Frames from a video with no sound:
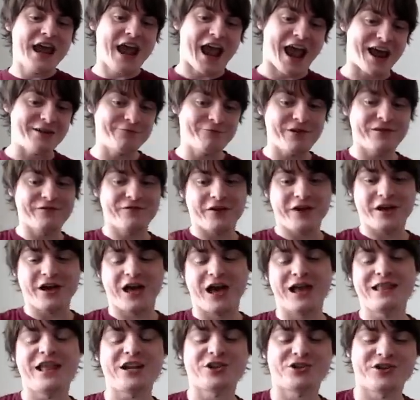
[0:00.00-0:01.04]
And with
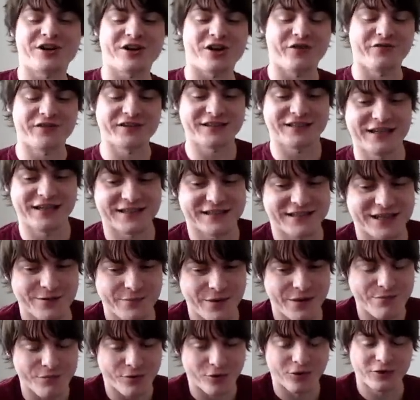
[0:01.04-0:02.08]
electric, obviously, it's going
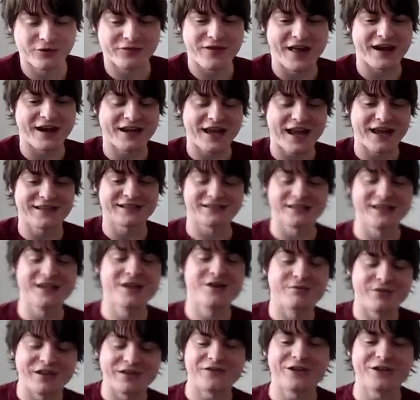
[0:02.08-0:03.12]
to be more of that case.
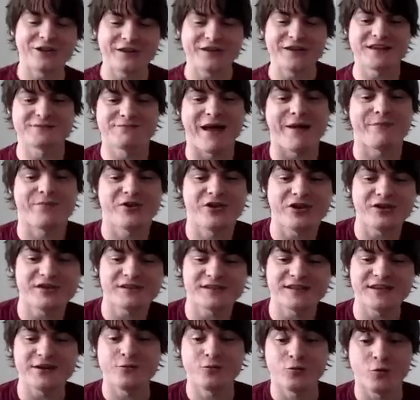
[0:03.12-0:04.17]
But if you look at this map, you can
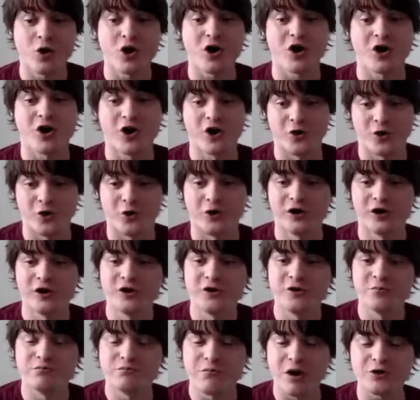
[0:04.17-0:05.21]
see, whoa,
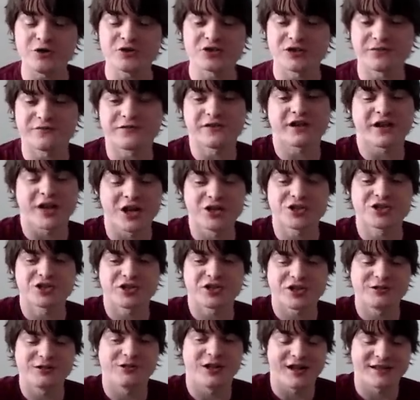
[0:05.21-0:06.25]
most of the country
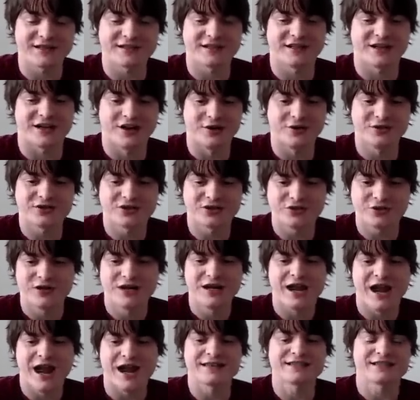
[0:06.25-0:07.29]
you'd like to go to
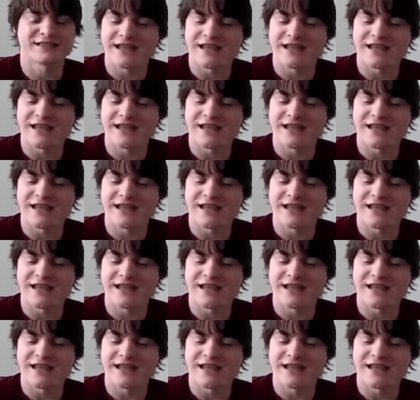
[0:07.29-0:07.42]
has